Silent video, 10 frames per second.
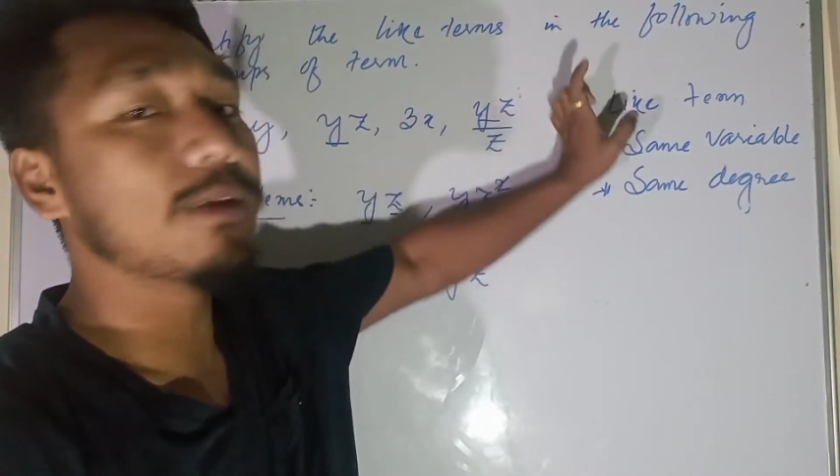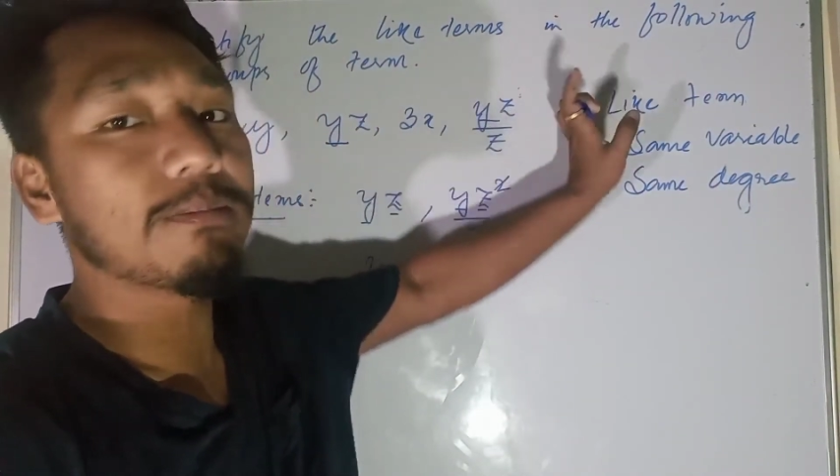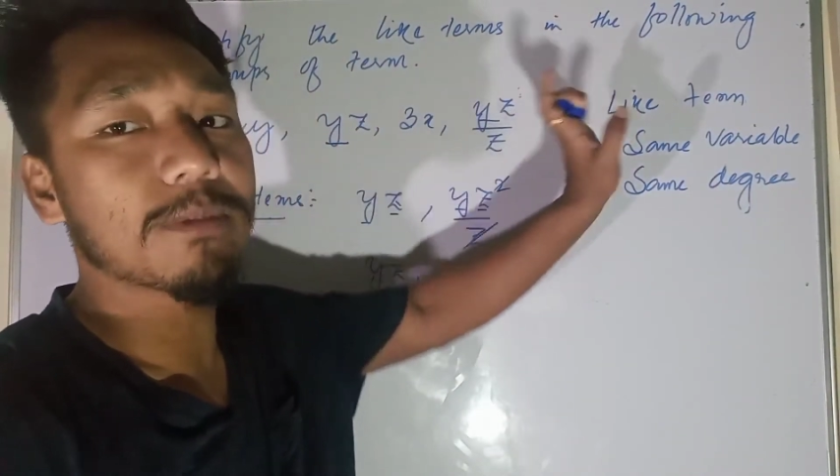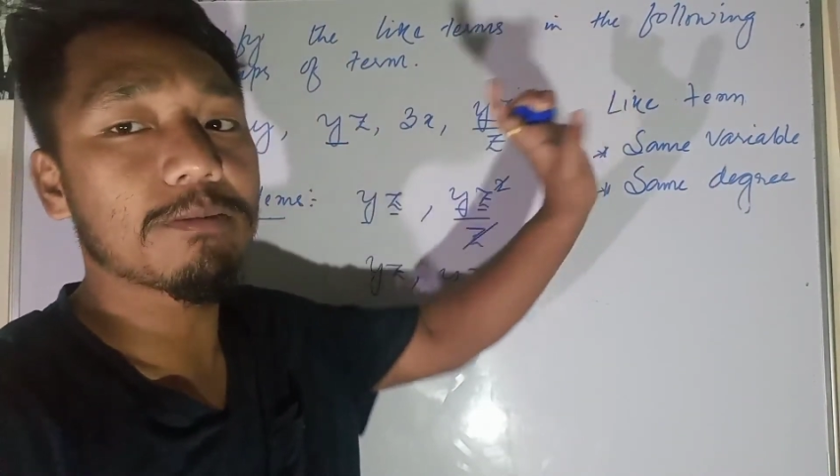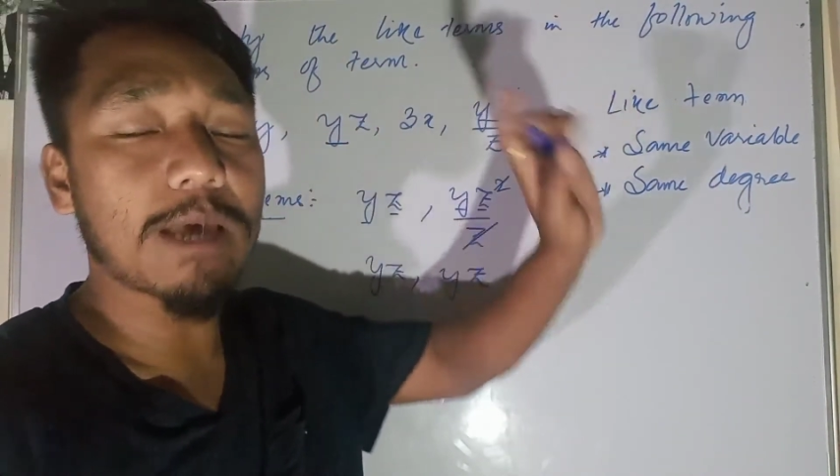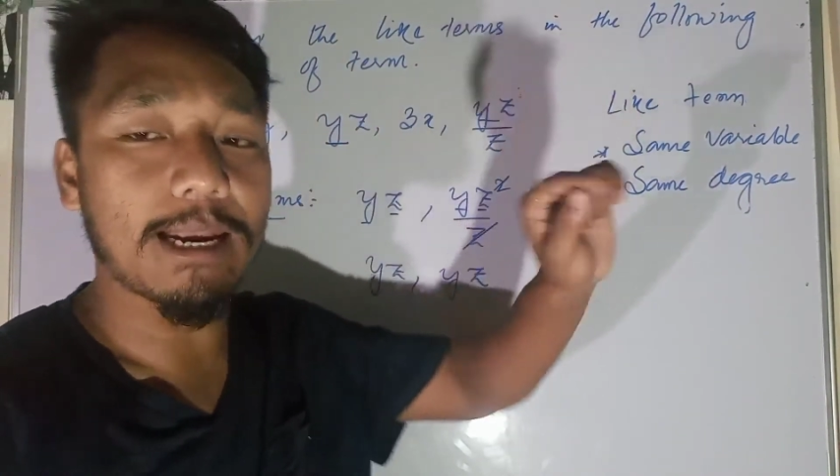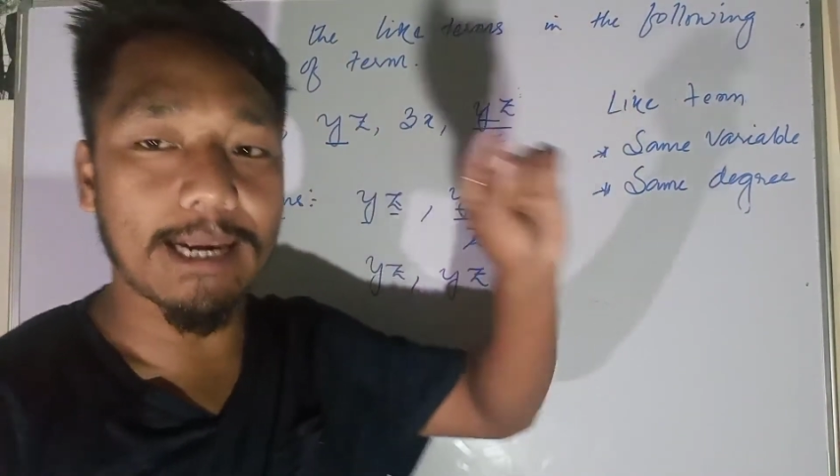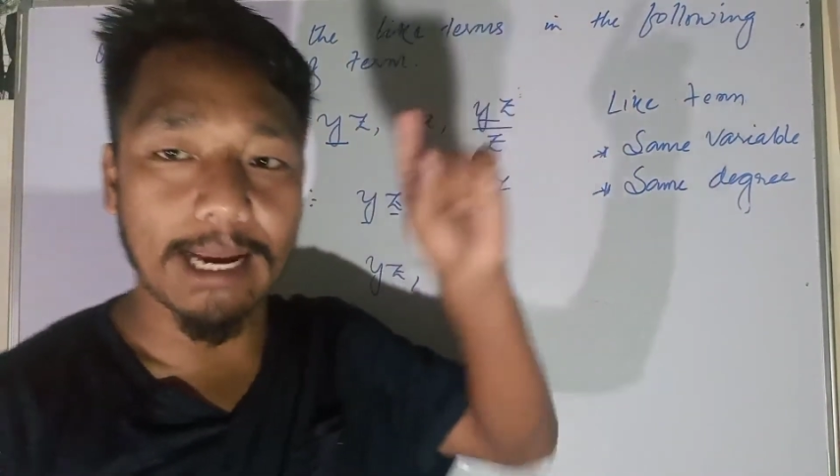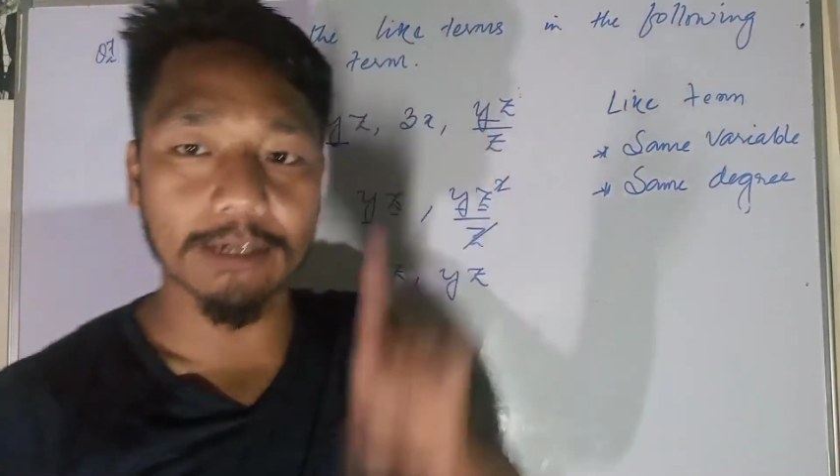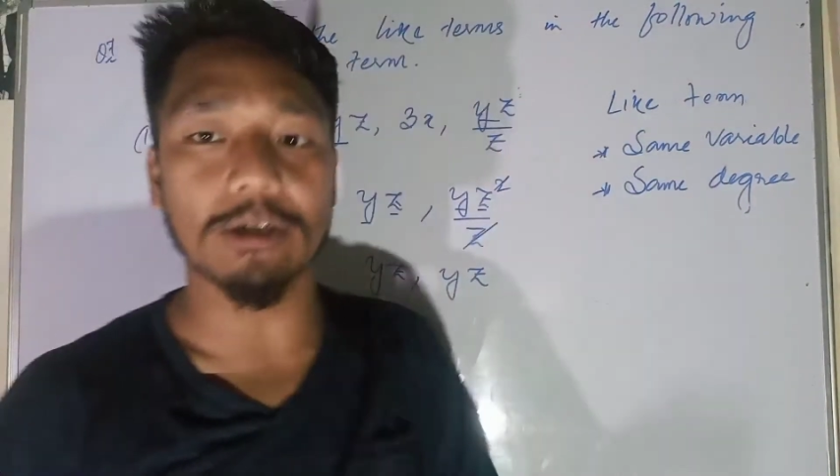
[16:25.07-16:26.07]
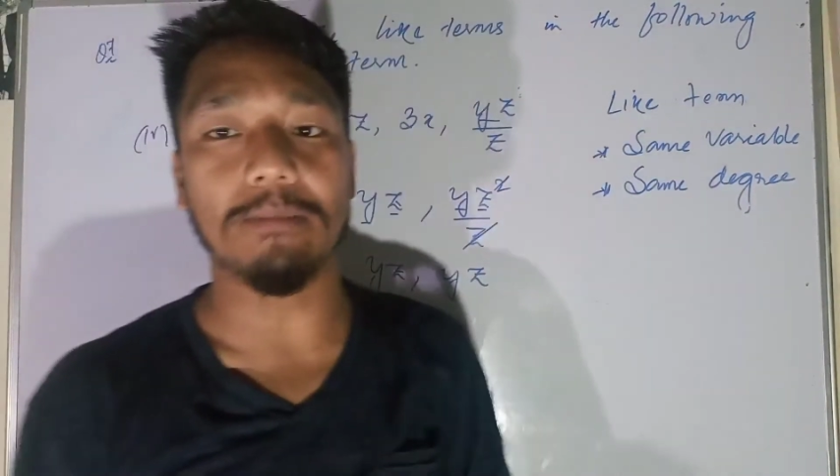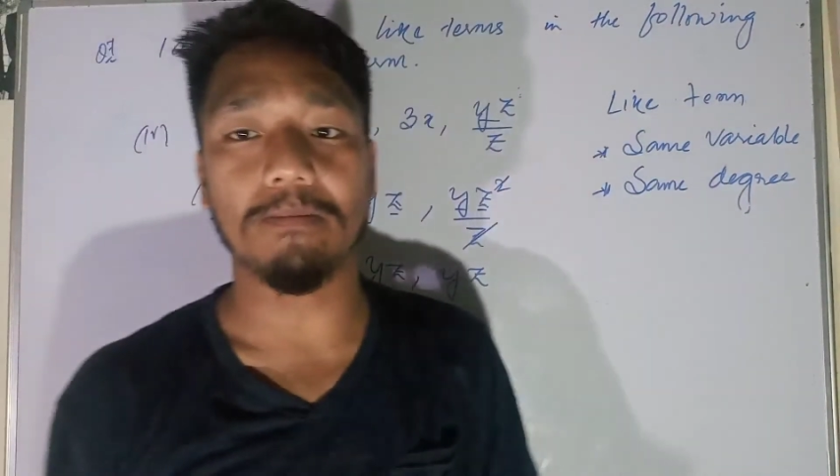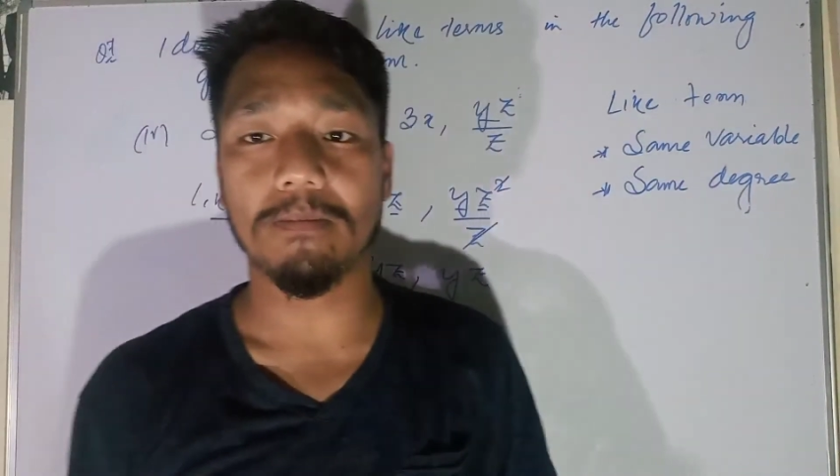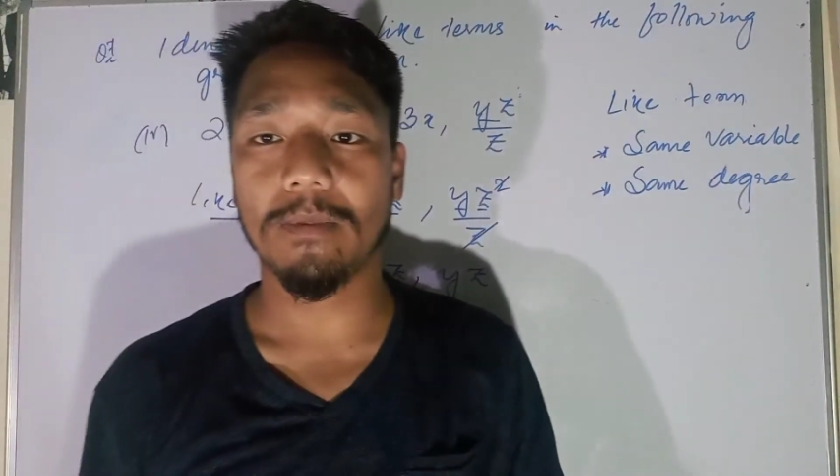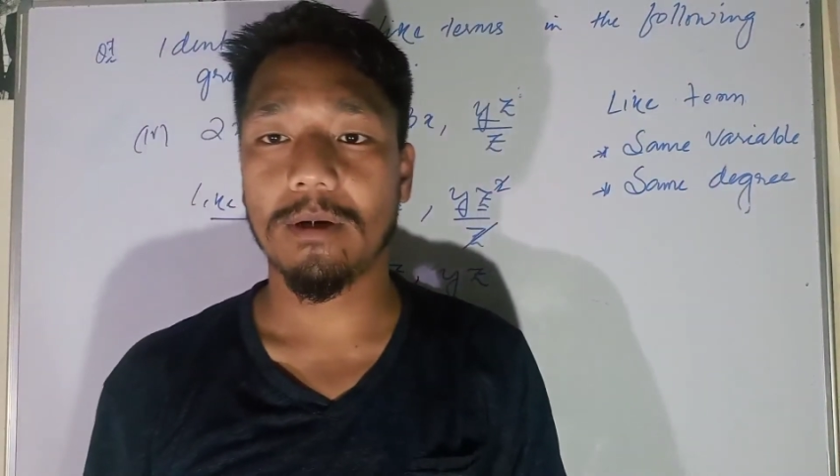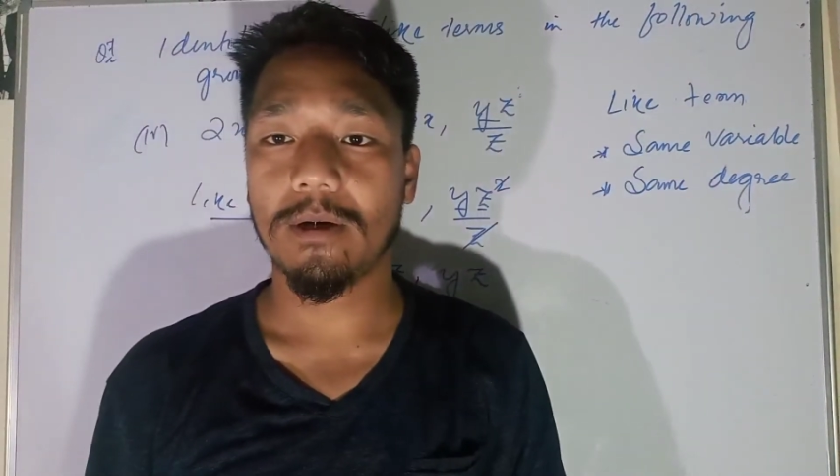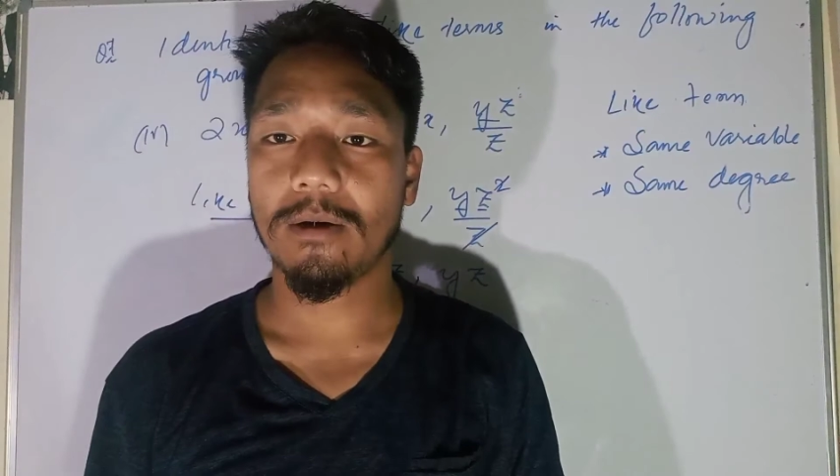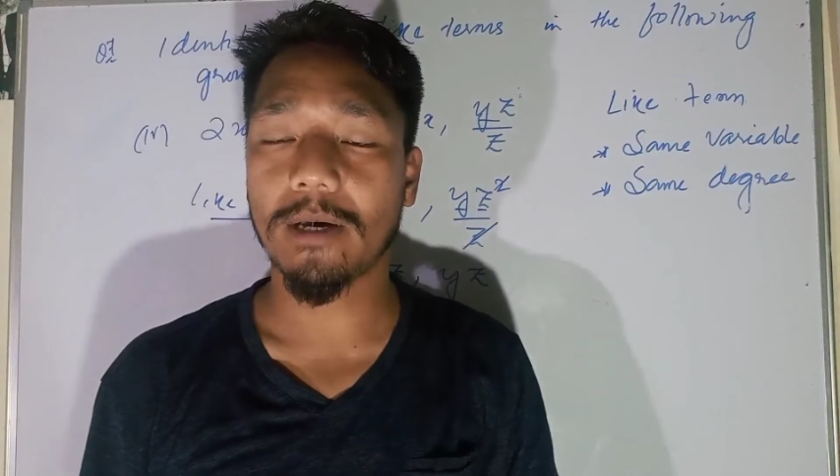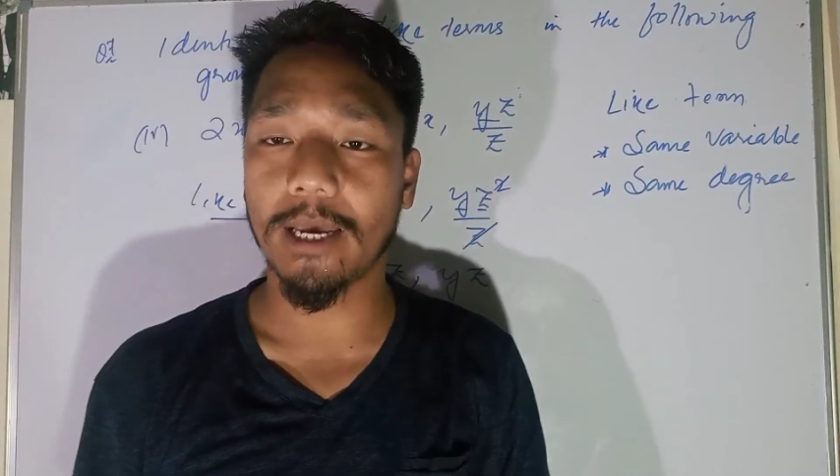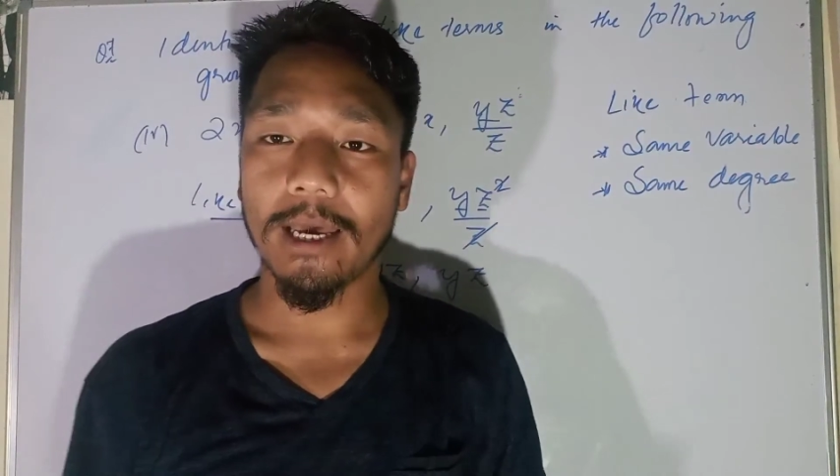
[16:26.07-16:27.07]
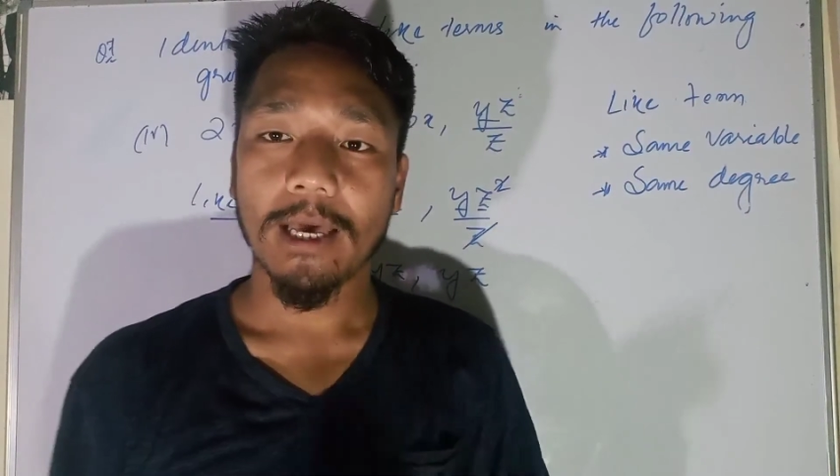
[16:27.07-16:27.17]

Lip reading: to be a like term. Okay,